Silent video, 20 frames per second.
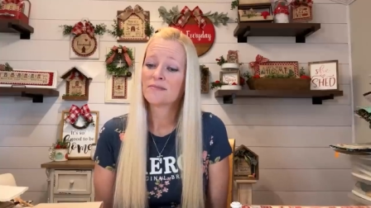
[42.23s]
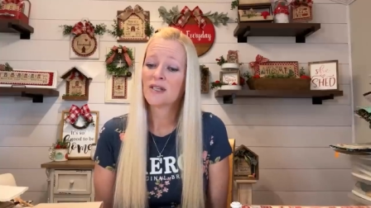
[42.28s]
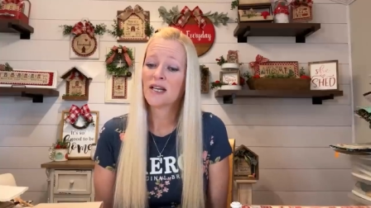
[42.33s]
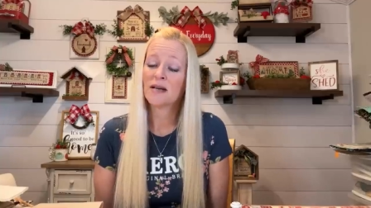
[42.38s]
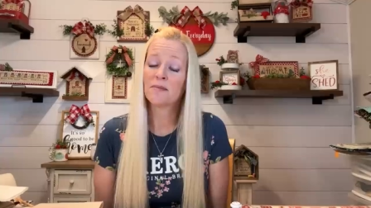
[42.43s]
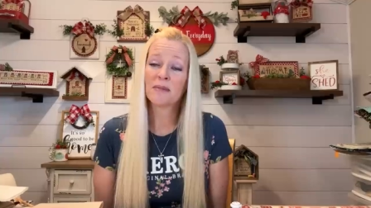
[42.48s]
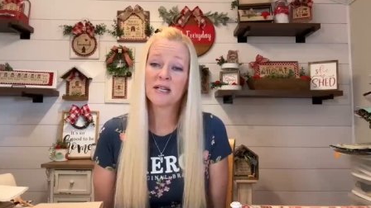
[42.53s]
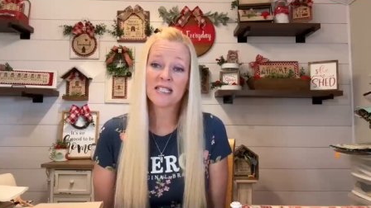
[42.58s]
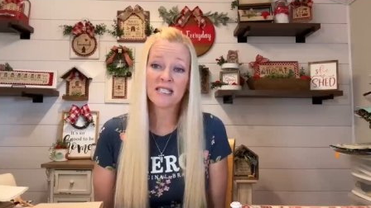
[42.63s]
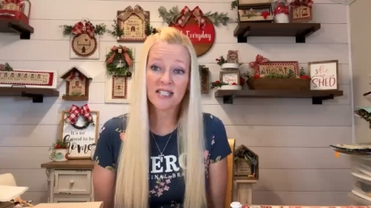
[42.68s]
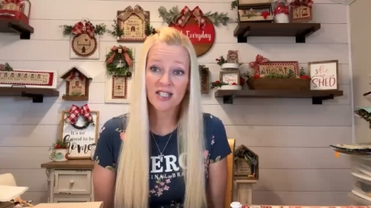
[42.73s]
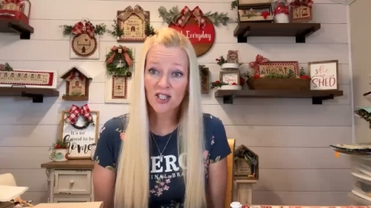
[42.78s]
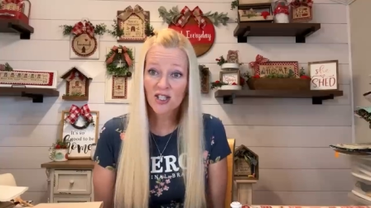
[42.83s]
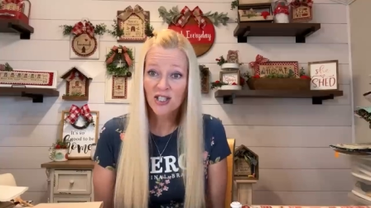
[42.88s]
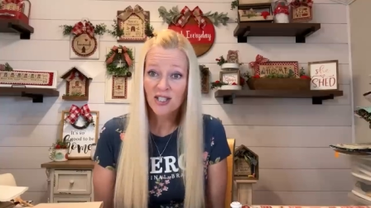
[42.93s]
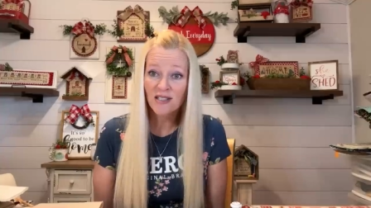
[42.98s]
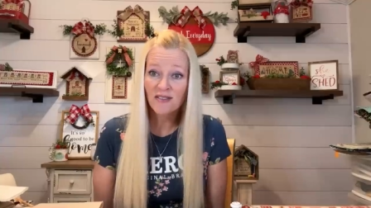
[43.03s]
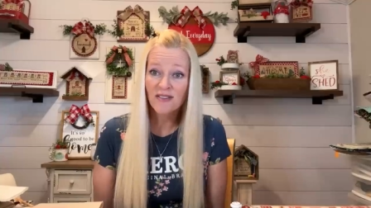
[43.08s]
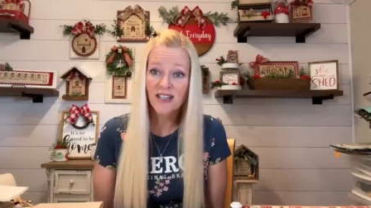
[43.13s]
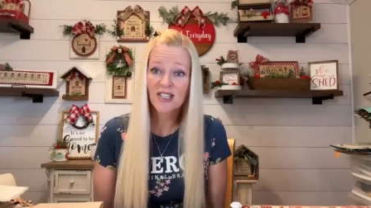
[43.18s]
in my
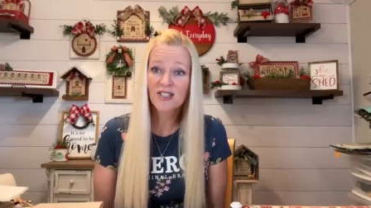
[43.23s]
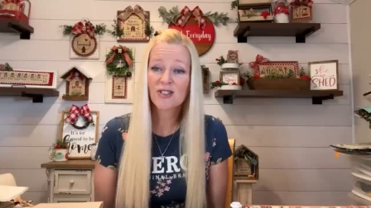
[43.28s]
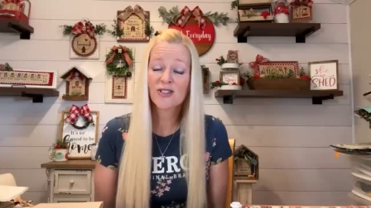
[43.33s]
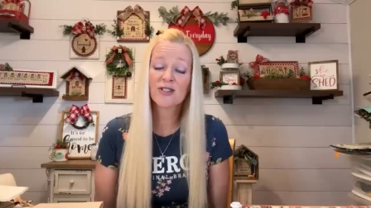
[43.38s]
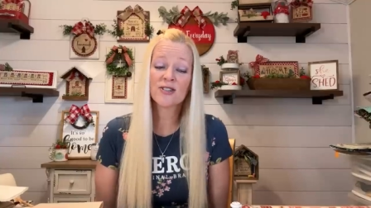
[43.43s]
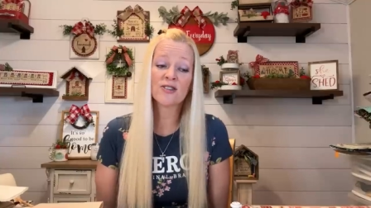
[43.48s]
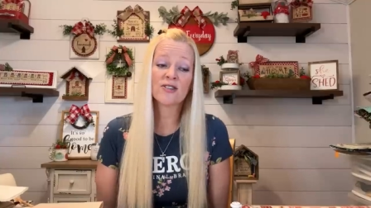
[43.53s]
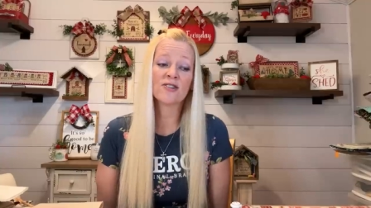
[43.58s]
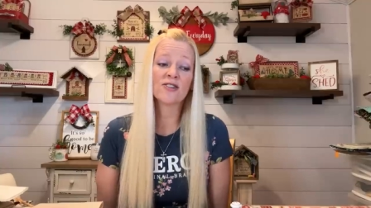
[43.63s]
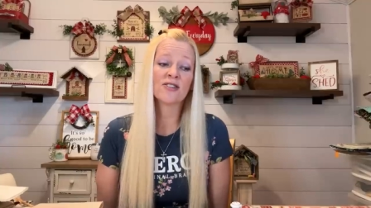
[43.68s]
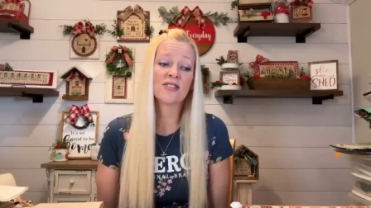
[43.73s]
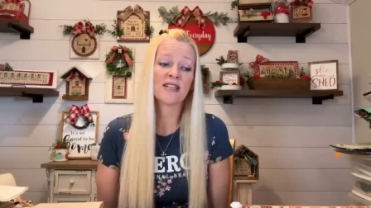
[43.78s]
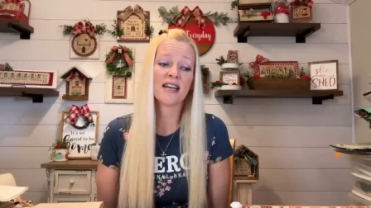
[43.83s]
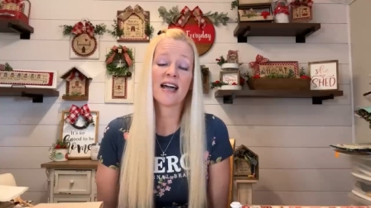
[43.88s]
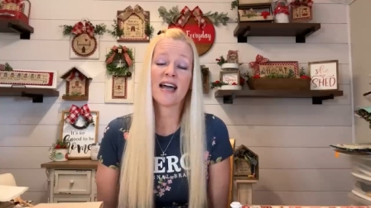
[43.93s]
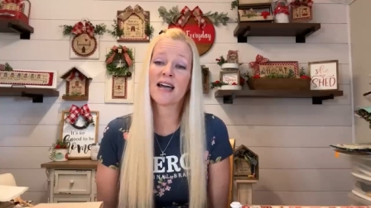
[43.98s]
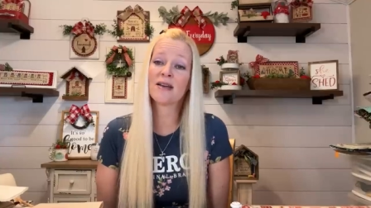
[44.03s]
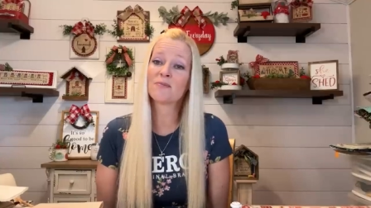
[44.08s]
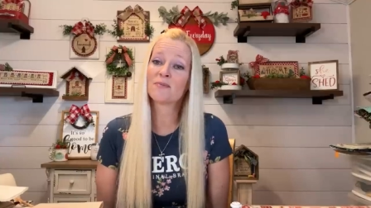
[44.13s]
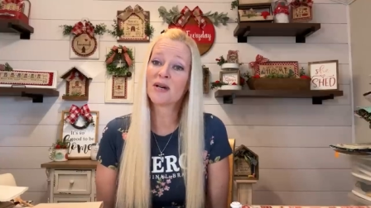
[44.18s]
stitching adventures
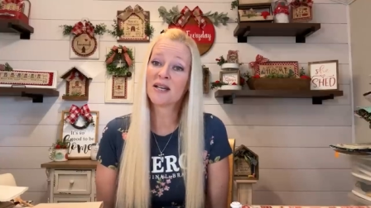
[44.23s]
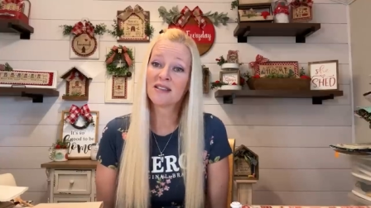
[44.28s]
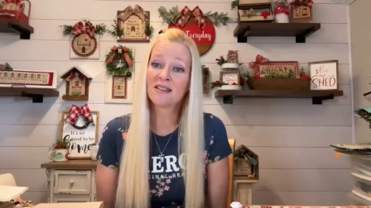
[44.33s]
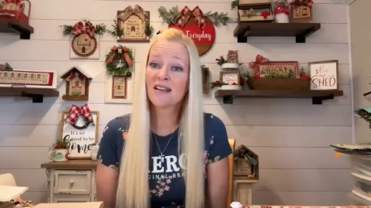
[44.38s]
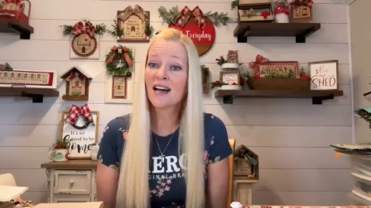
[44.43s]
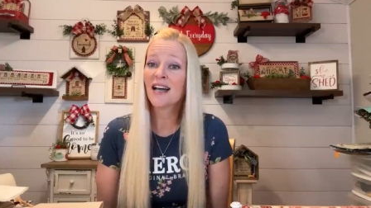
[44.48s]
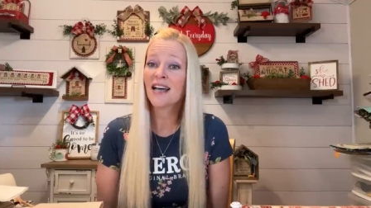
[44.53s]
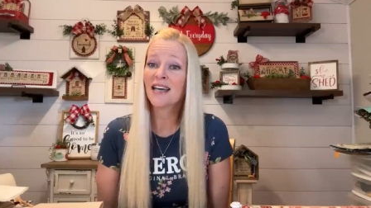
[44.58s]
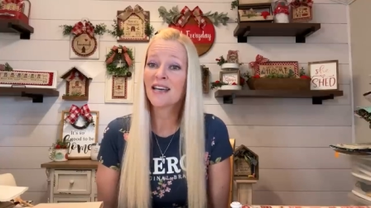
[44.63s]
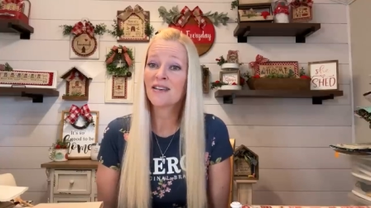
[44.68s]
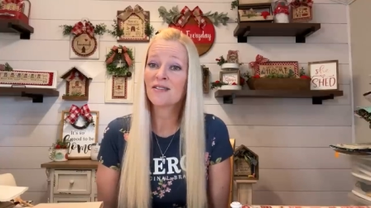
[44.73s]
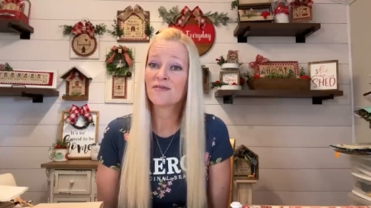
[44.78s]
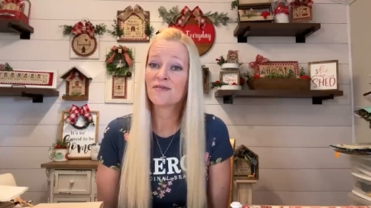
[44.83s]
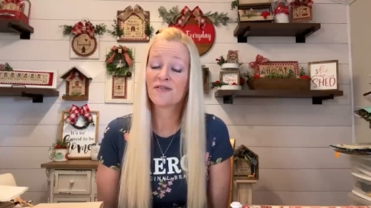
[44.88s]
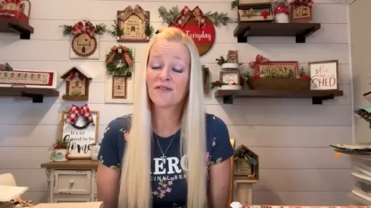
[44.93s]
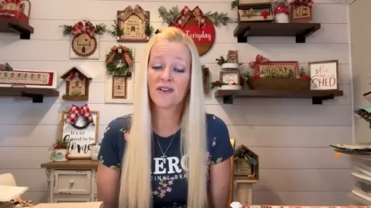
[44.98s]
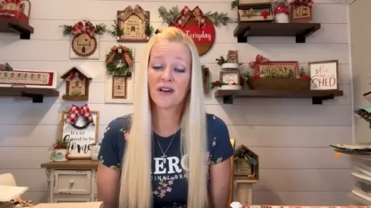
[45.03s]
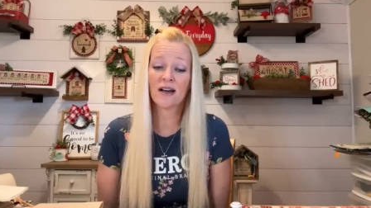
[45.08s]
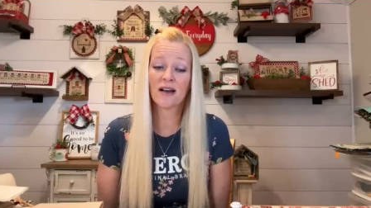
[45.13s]
and my life.